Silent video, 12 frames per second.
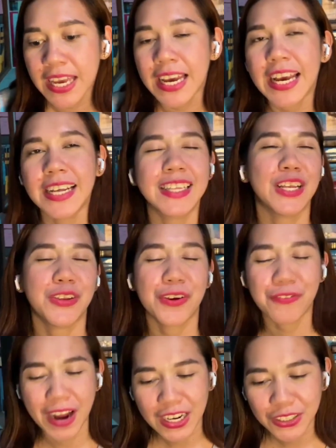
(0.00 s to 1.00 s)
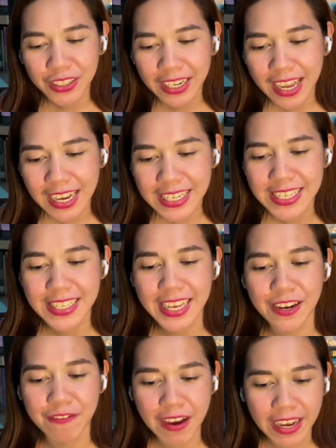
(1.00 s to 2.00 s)
And then you're rationalized
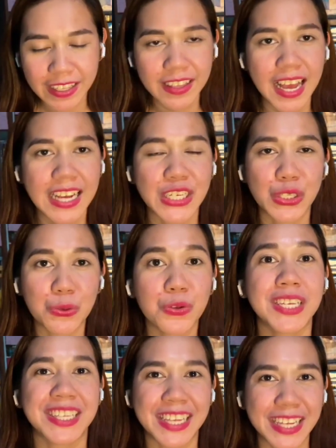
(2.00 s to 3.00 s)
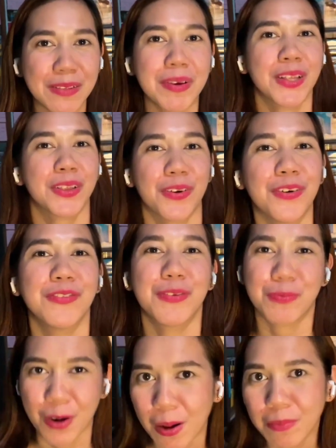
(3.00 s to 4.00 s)
and finalized through the statement of the
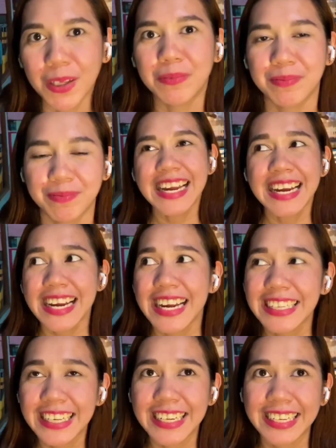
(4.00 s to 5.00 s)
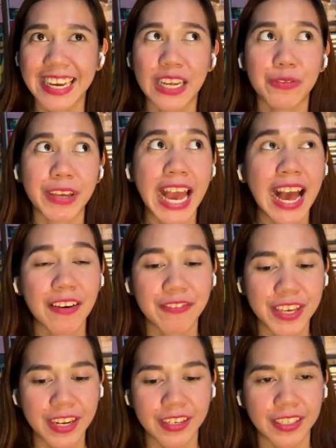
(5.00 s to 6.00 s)
problem. And then again, we have
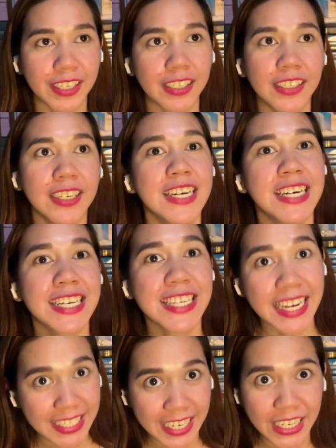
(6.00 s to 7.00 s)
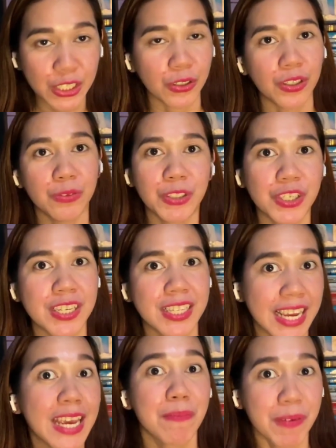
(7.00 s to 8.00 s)
here the citation, which is
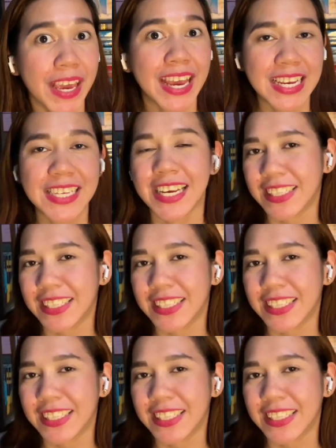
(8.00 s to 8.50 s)
the APA